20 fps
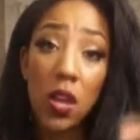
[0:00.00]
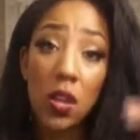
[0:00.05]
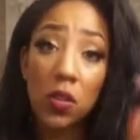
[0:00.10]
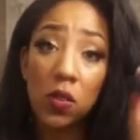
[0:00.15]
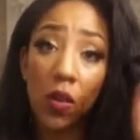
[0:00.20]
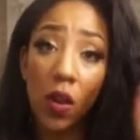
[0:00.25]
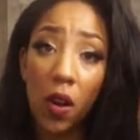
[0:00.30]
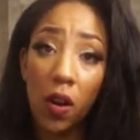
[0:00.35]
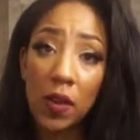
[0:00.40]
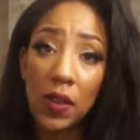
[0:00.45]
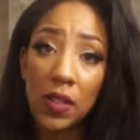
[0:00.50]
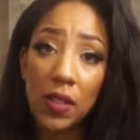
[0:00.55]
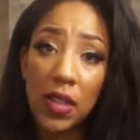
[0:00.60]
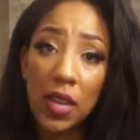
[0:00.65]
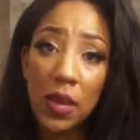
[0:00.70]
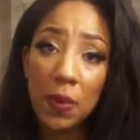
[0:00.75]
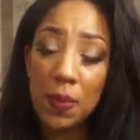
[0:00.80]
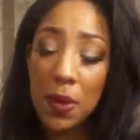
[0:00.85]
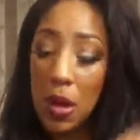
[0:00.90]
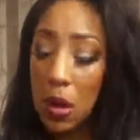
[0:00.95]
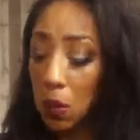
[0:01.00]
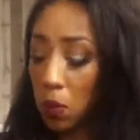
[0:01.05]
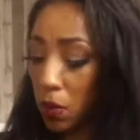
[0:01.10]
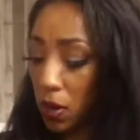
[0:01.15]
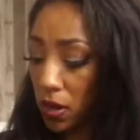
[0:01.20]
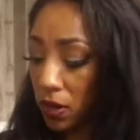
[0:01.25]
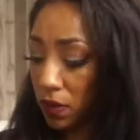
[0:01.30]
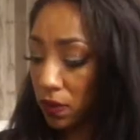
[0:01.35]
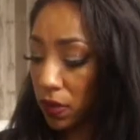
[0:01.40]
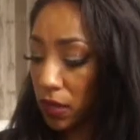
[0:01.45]
So always keep
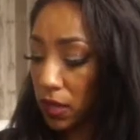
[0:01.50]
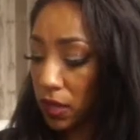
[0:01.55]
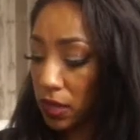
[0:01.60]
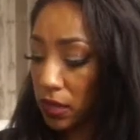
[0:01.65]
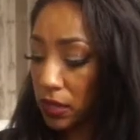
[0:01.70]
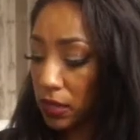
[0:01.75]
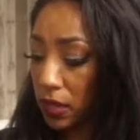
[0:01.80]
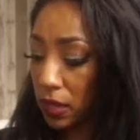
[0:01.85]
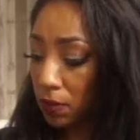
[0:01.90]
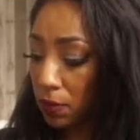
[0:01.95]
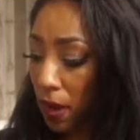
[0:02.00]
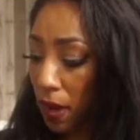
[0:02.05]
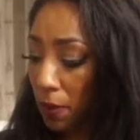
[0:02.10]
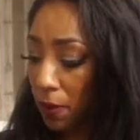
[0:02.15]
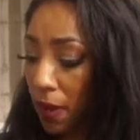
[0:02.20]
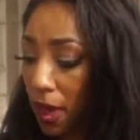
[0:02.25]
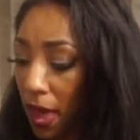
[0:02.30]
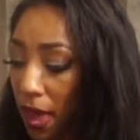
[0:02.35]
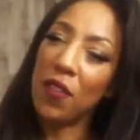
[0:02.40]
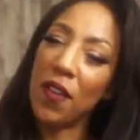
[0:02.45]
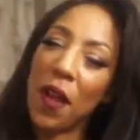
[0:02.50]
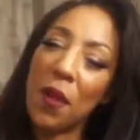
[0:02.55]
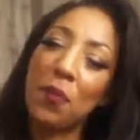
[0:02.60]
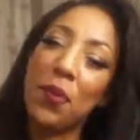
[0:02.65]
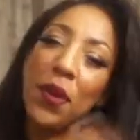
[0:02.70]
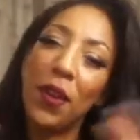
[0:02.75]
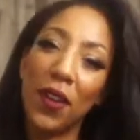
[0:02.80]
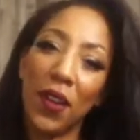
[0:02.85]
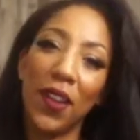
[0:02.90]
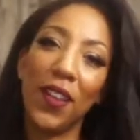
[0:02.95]
one of these in my bag. If I
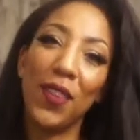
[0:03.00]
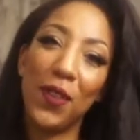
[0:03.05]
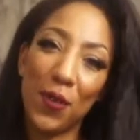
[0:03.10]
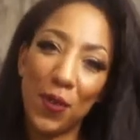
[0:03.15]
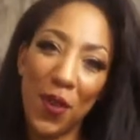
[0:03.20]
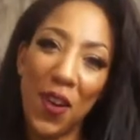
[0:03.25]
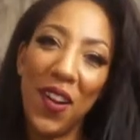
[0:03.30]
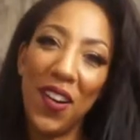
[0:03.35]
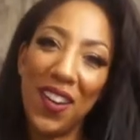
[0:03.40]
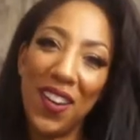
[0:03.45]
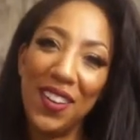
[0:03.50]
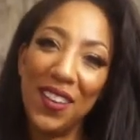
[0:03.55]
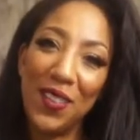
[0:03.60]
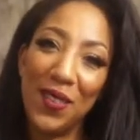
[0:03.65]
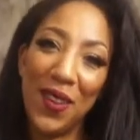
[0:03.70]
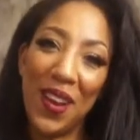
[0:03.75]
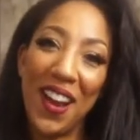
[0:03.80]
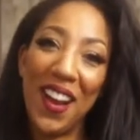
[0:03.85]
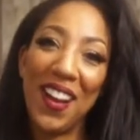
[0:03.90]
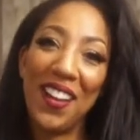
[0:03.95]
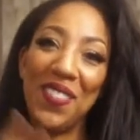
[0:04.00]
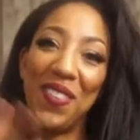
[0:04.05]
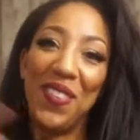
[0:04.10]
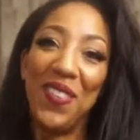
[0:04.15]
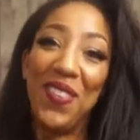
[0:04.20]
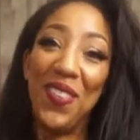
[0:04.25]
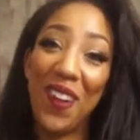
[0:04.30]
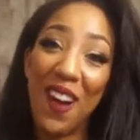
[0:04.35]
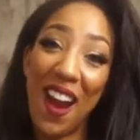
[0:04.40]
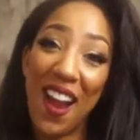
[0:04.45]
put on the wrong underwear
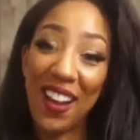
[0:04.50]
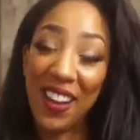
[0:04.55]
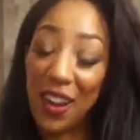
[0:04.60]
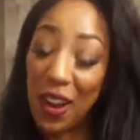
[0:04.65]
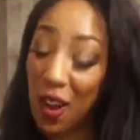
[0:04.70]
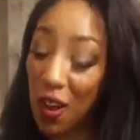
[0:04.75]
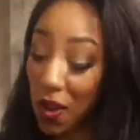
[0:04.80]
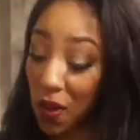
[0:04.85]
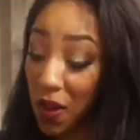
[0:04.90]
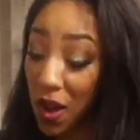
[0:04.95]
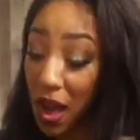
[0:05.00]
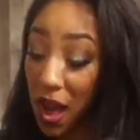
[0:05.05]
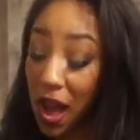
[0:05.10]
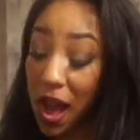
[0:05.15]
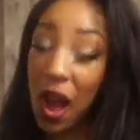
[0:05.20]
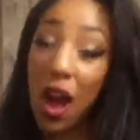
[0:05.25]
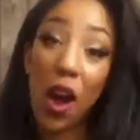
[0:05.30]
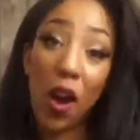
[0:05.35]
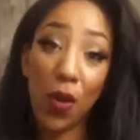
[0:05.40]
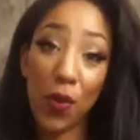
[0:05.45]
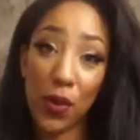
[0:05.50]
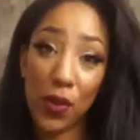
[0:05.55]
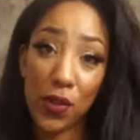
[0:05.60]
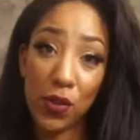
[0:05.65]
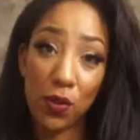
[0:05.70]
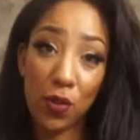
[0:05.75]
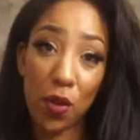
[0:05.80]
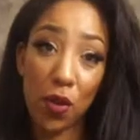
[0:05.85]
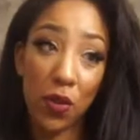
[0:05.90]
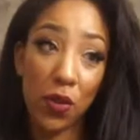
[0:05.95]
before I go, I always
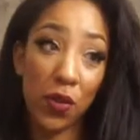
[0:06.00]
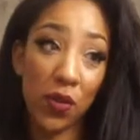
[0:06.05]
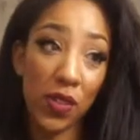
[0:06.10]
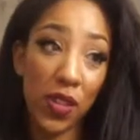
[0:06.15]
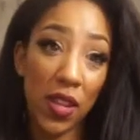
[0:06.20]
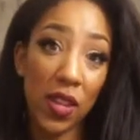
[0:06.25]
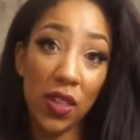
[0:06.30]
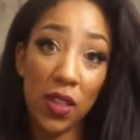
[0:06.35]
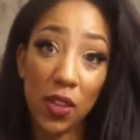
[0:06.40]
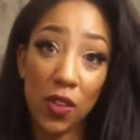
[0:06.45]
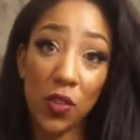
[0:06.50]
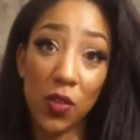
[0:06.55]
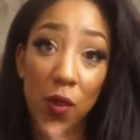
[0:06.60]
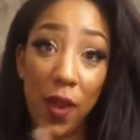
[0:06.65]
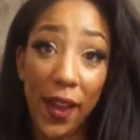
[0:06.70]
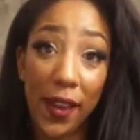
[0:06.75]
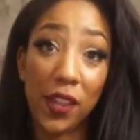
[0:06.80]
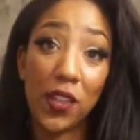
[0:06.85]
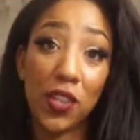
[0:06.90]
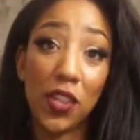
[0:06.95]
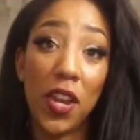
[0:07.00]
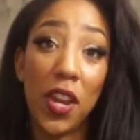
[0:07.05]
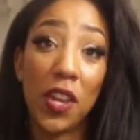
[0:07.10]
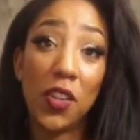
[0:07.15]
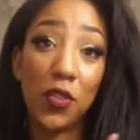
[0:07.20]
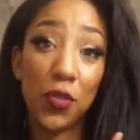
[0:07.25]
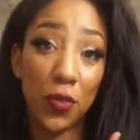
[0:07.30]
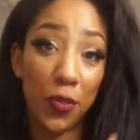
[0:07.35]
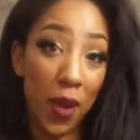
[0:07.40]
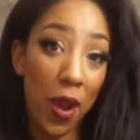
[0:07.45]
throw those in there so I can
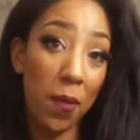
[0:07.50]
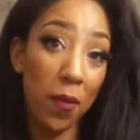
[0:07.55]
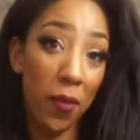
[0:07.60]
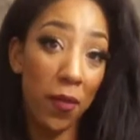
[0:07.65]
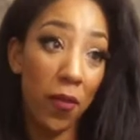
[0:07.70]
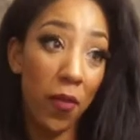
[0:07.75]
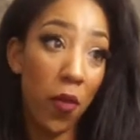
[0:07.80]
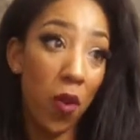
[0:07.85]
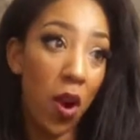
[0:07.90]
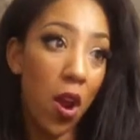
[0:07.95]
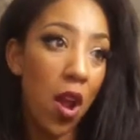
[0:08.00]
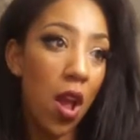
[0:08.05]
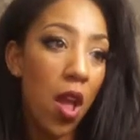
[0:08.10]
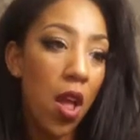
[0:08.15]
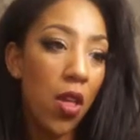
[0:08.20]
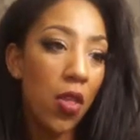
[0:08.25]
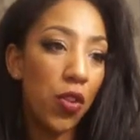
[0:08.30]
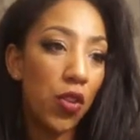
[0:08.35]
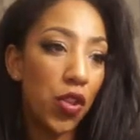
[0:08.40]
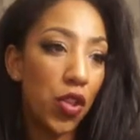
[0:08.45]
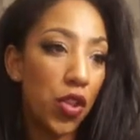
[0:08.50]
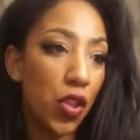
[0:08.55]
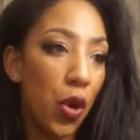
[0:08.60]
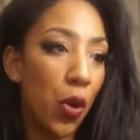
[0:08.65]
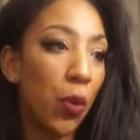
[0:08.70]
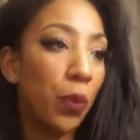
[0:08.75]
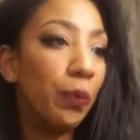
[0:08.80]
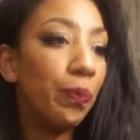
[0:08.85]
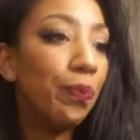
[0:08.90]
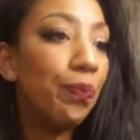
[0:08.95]
change right before the
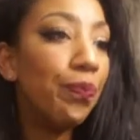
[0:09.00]
show.